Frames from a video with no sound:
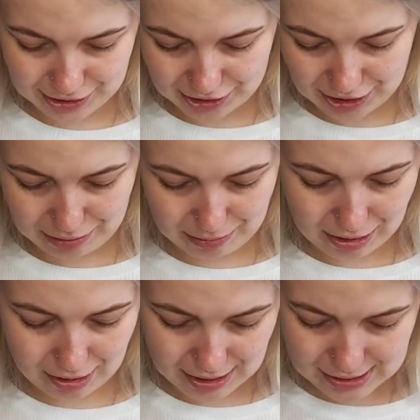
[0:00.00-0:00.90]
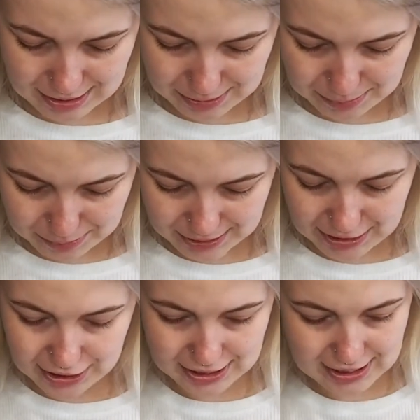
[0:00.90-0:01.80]
Show you guys what
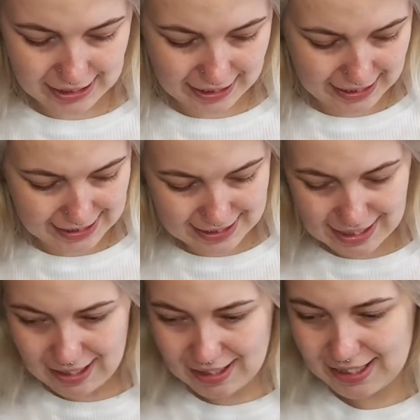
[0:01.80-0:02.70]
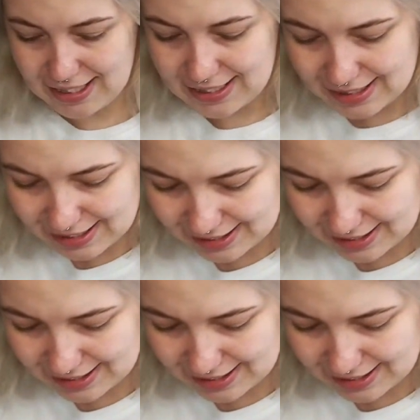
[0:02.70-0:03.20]
it looks like inside.